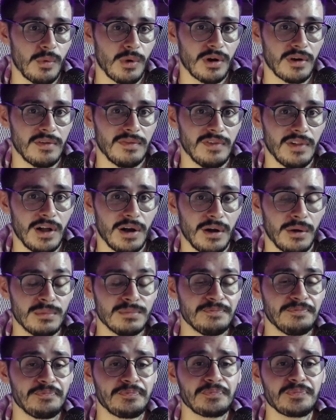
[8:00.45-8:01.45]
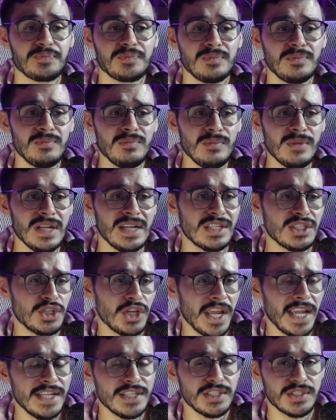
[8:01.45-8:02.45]
the workflow,
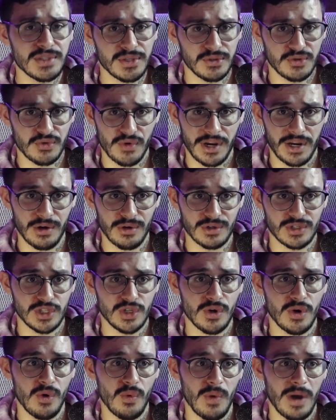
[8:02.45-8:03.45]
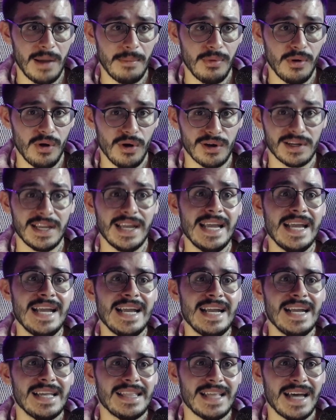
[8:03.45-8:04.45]
change the trigger to a webhook
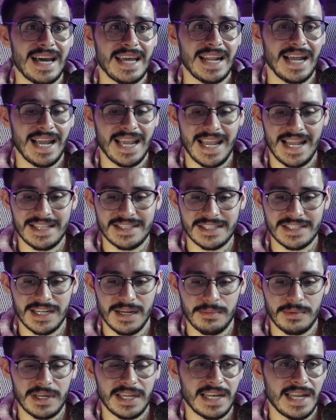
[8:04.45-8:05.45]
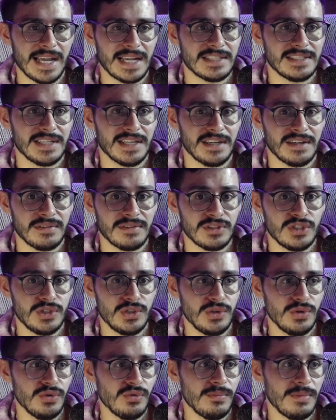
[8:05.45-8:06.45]
that I ended up connecting
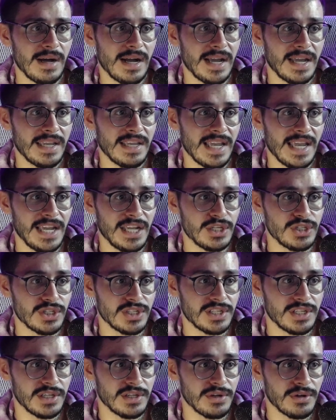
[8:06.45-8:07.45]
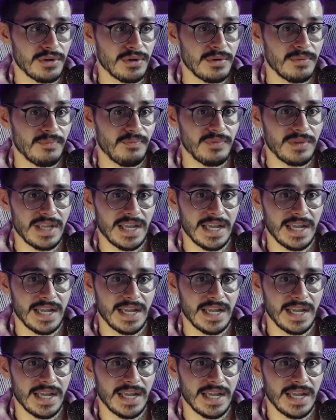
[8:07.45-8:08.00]
to my agent here.